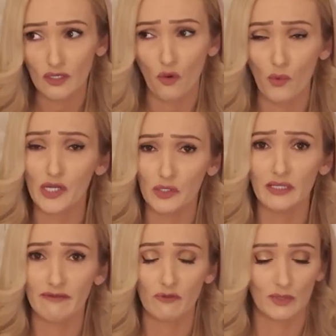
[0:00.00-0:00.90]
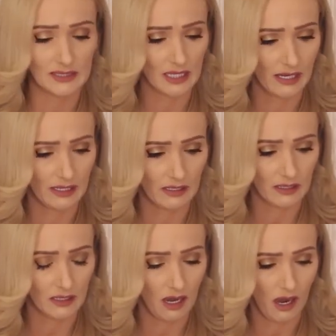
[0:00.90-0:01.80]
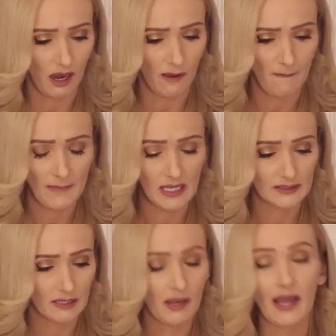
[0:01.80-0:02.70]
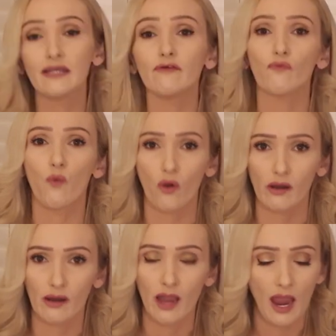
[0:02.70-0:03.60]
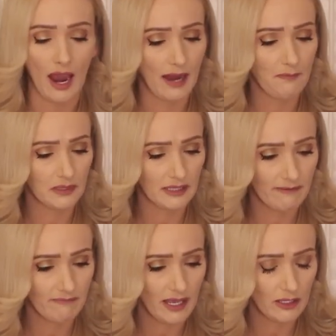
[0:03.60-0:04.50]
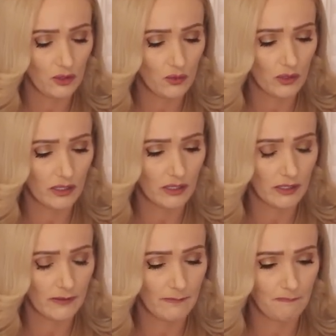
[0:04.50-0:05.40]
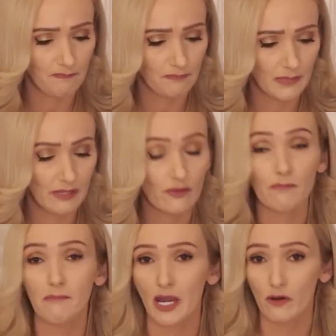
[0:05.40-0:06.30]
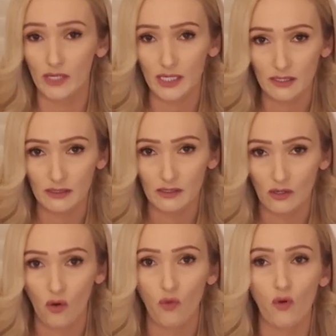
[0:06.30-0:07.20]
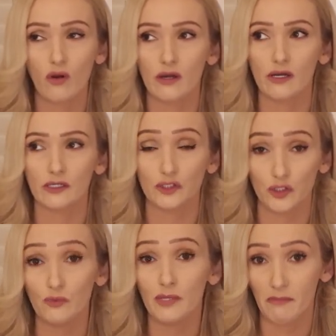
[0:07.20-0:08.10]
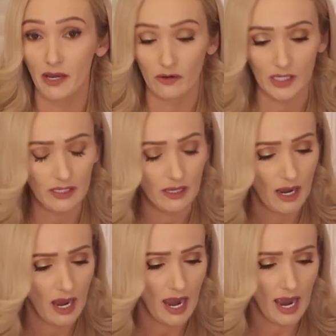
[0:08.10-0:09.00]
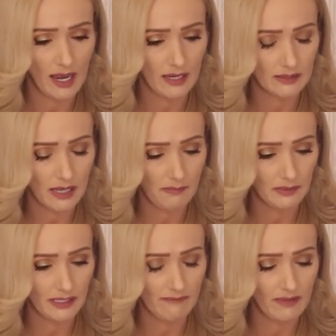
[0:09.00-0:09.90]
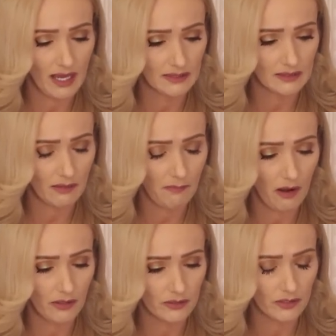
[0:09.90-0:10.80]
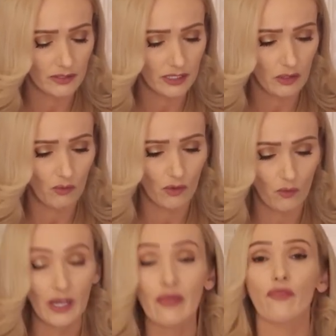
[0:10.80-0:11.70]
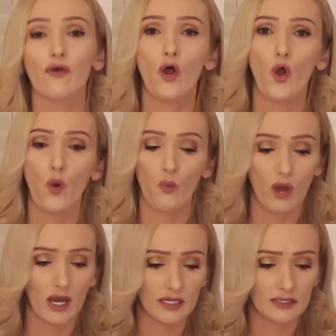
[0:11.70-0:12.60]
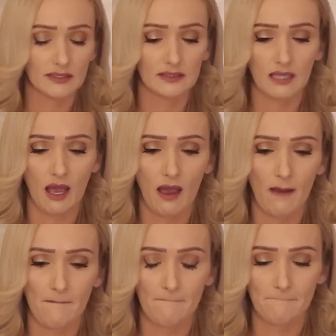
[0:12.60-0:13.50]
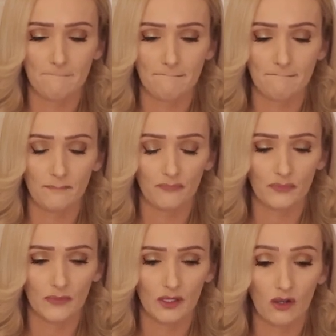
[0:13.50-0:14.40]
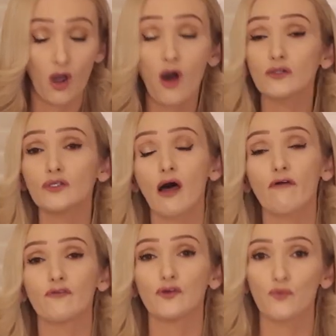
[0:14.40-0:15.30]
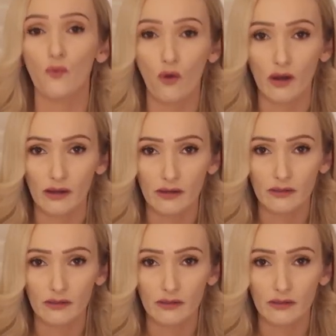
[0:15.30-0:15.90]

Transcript: where you lived was in some kind of war. I believe that you were either married or to be married, and I believe that the partner that you were with was called off to war.